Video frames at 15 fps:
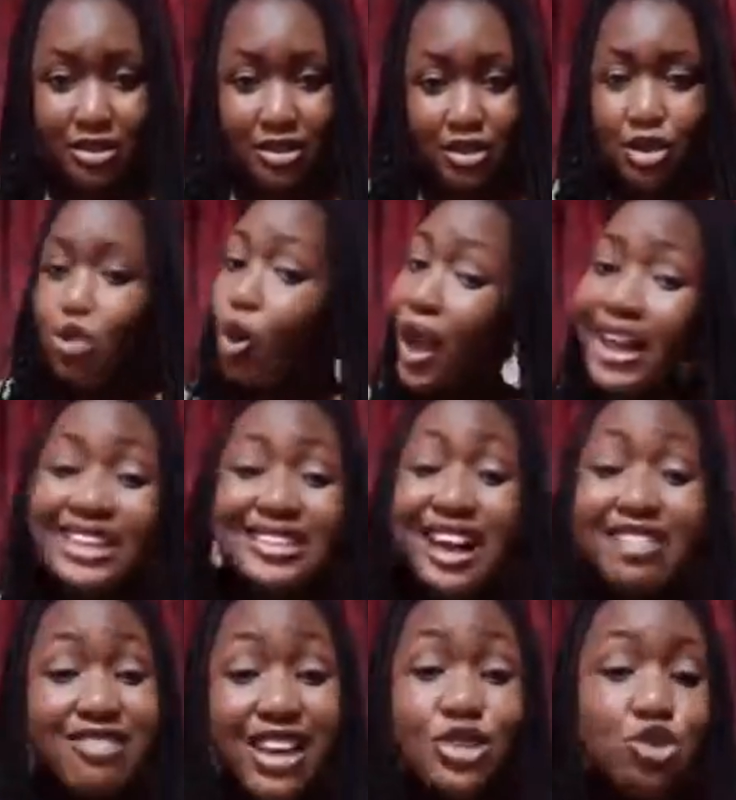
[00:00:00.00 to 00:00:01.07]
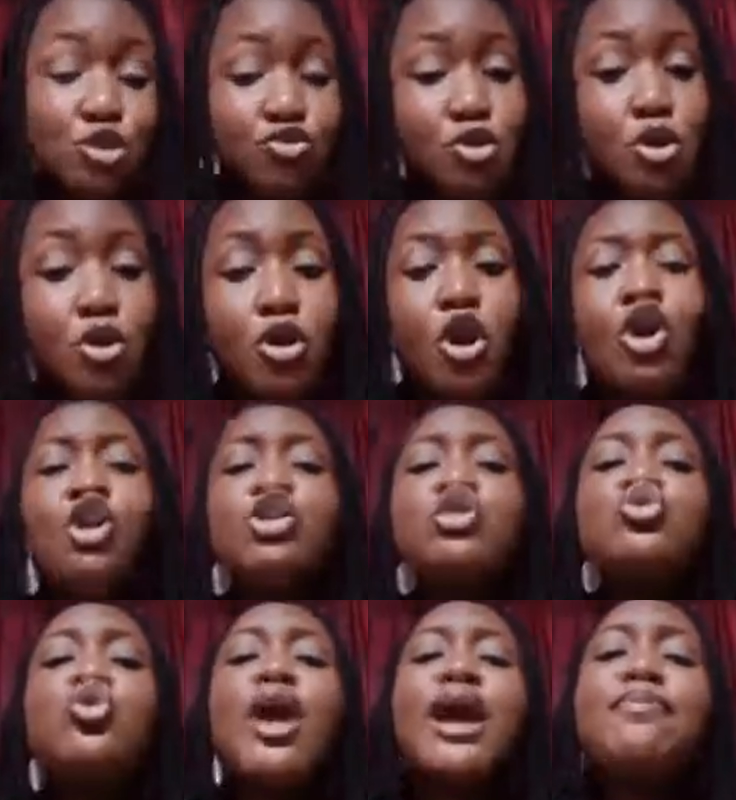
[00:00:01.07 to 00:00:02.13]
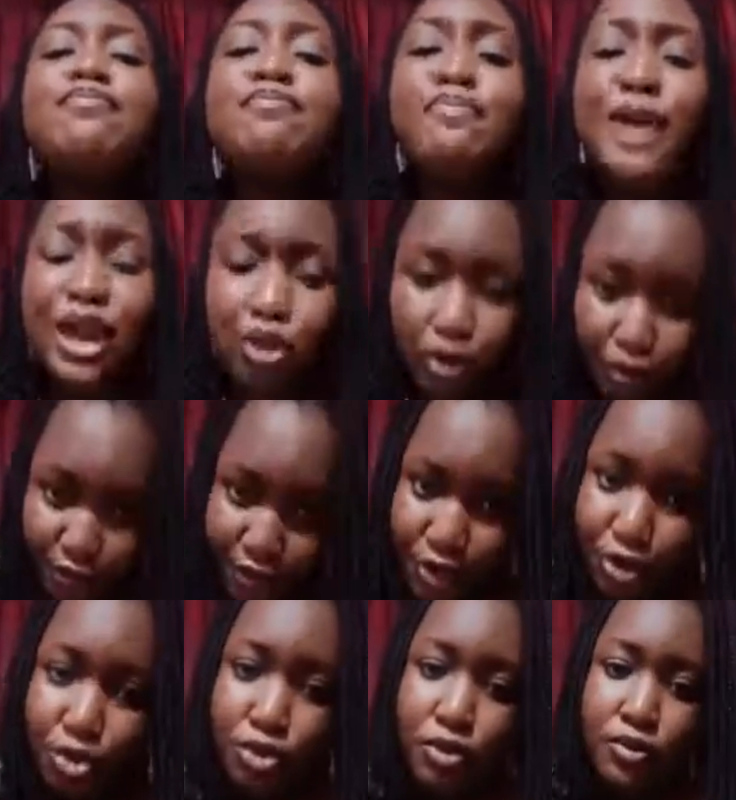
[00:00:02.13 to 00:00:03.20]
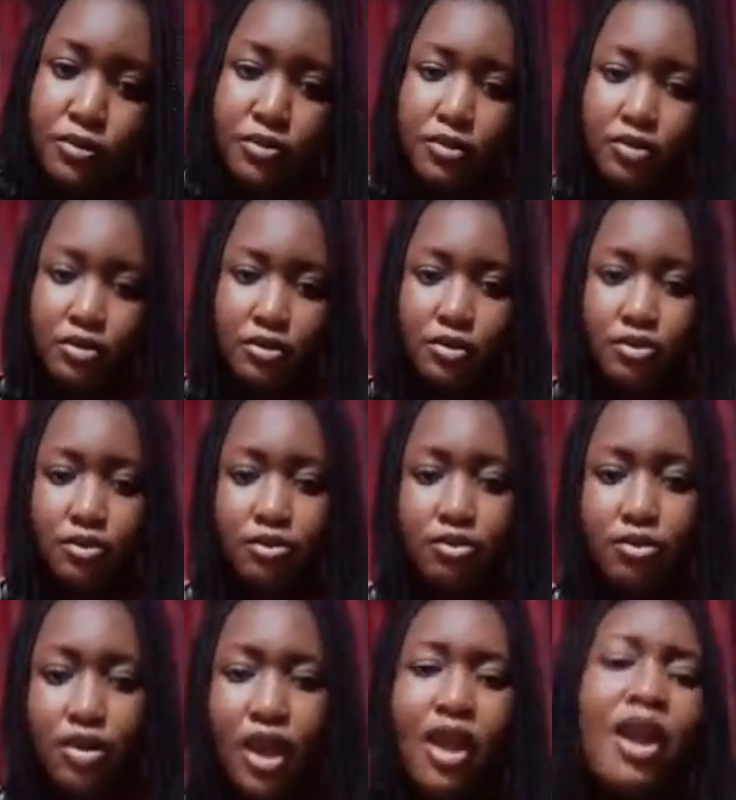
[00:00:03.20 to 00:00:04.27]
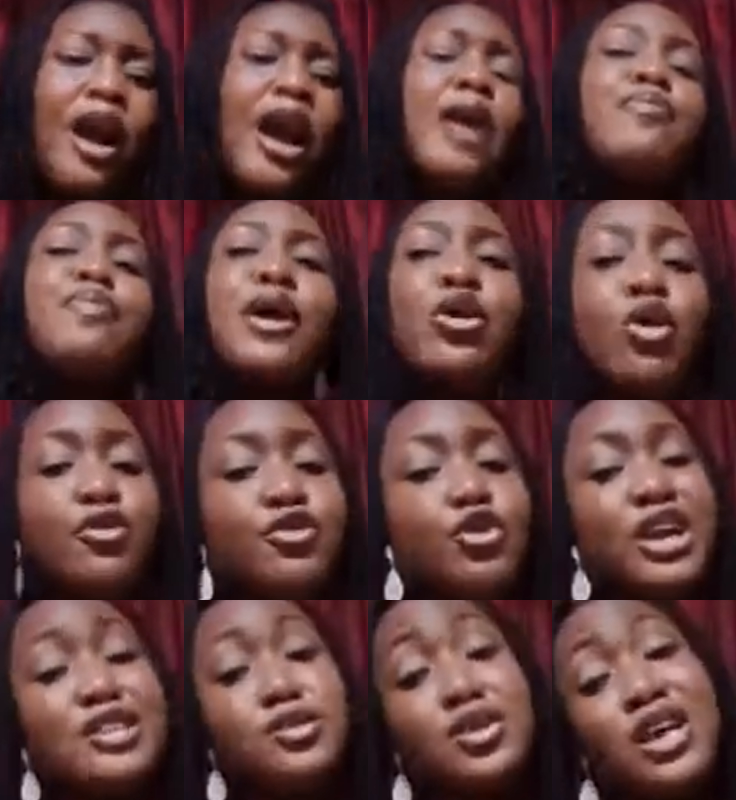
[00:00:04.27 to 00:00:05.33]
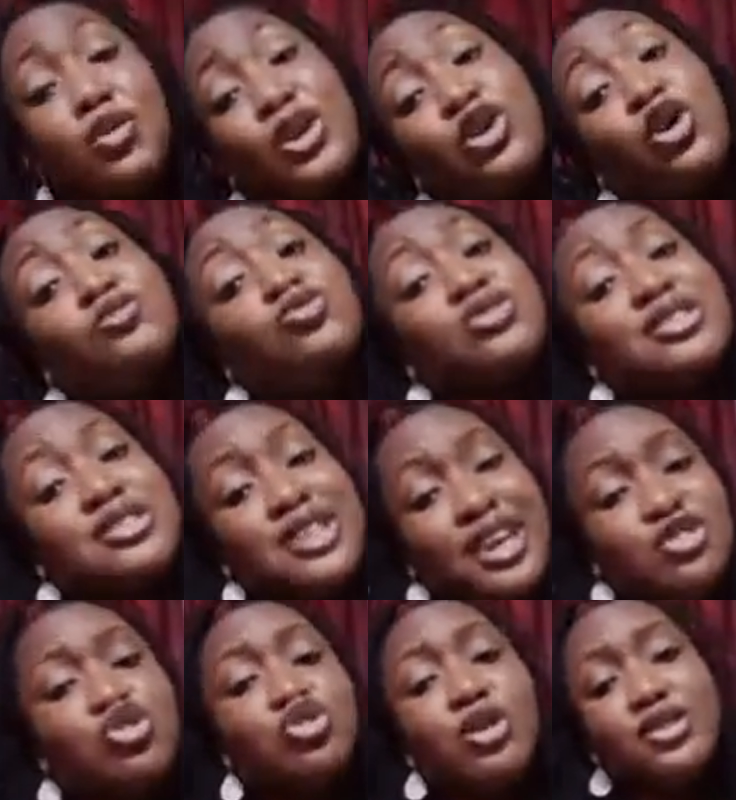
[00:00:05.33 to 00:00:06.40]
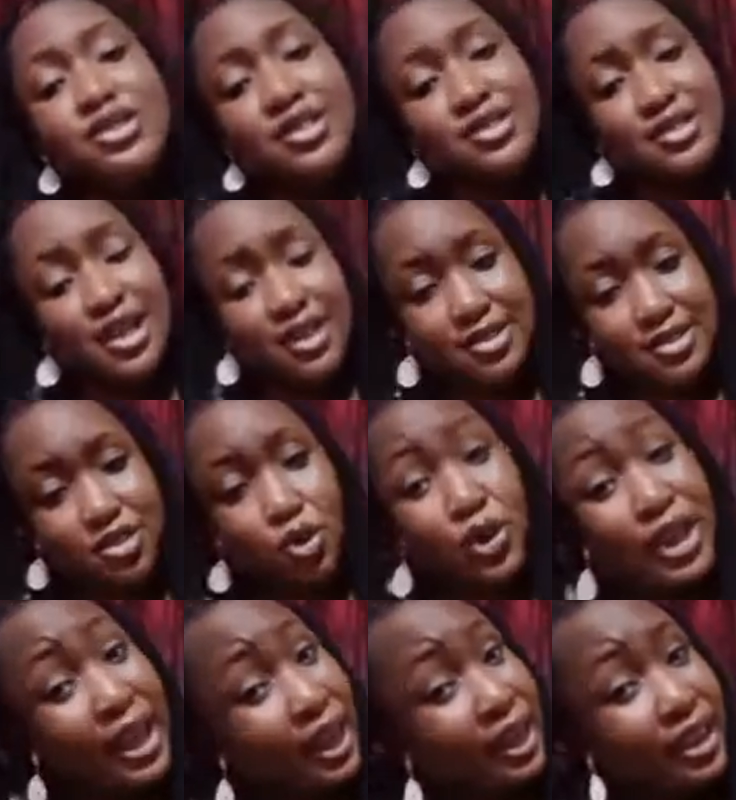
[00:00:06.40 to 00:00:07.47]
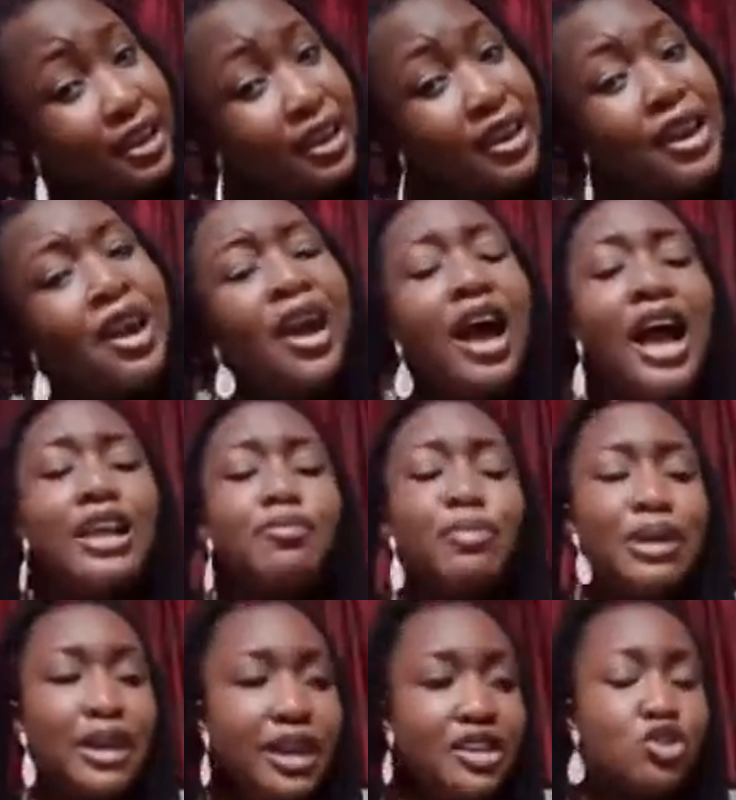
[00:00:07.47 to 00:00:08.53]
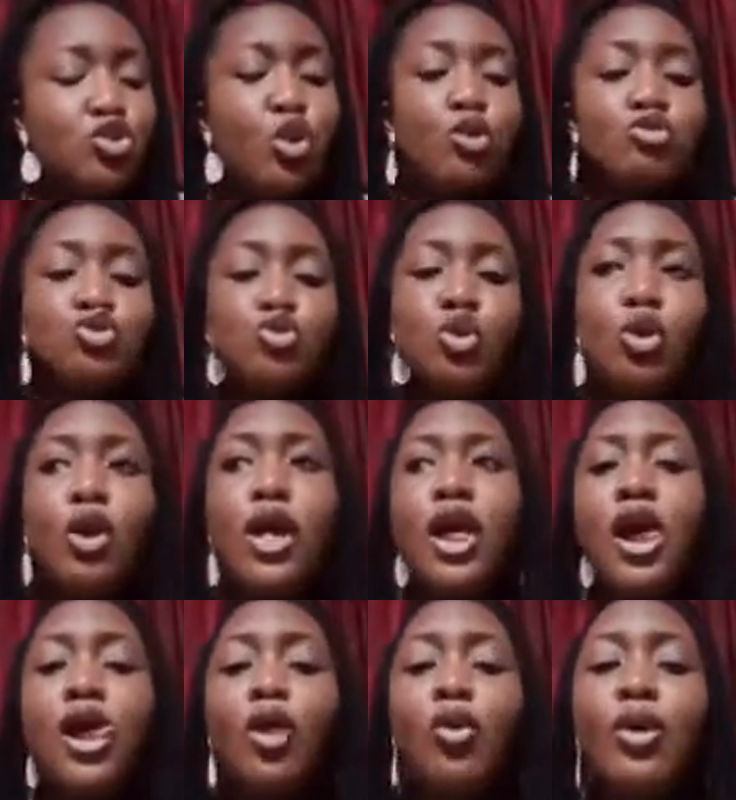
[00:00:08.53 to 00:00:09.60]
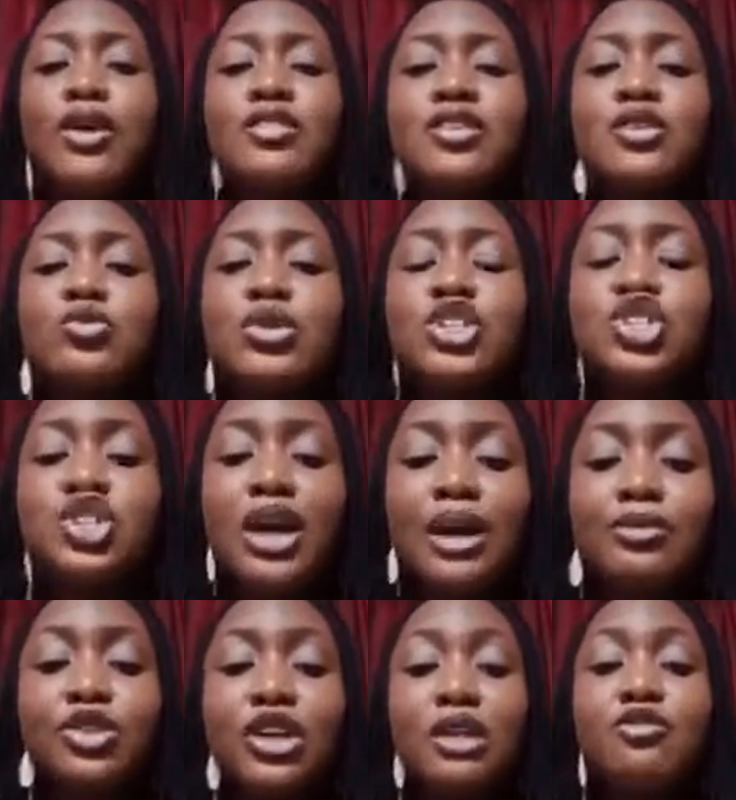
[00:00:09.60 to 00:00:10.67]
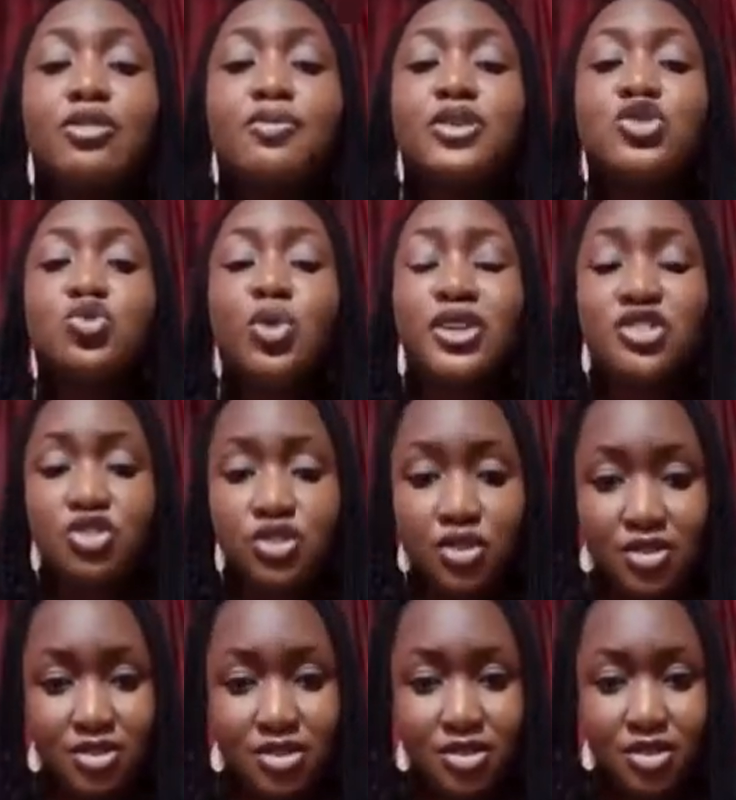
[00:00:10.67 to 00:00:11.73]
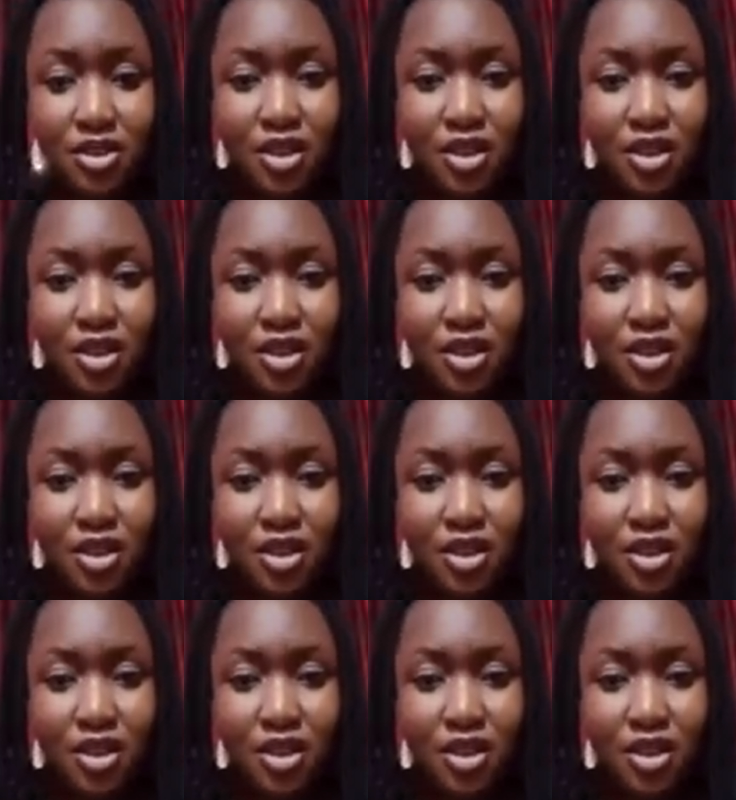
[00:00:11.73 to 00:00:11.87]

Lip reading: You are either right or wrong. So I beg of you, especially when it comes to the text, study this text, okay? And please, also, one thing with JAMB repeats questions.